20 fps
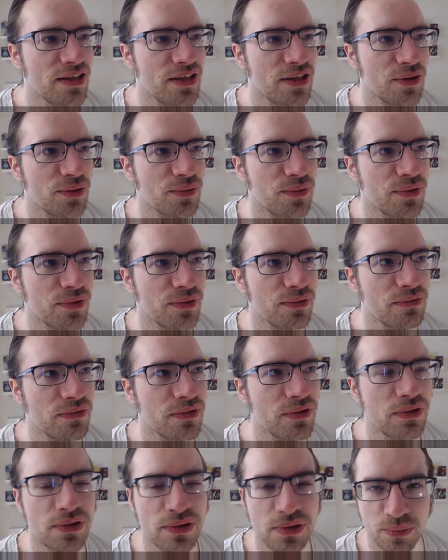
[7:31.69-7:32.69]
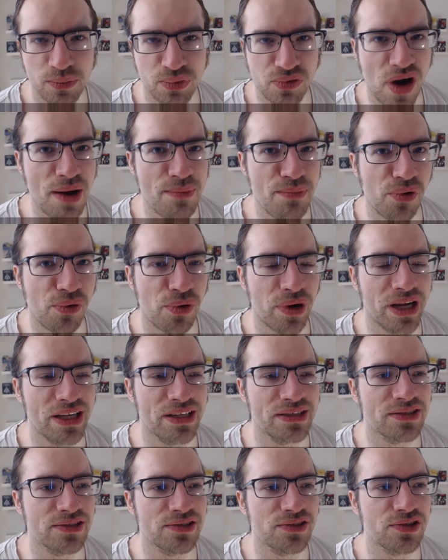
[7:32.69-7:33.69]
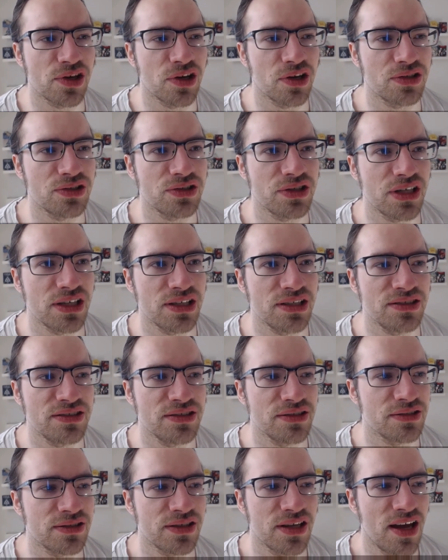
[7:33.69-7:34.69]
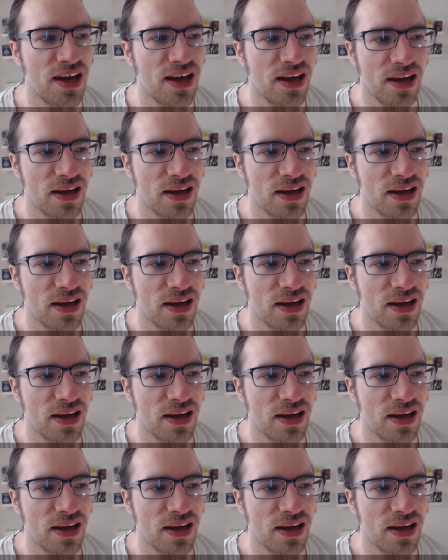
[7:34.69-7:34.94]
you know the pride parades and such it is just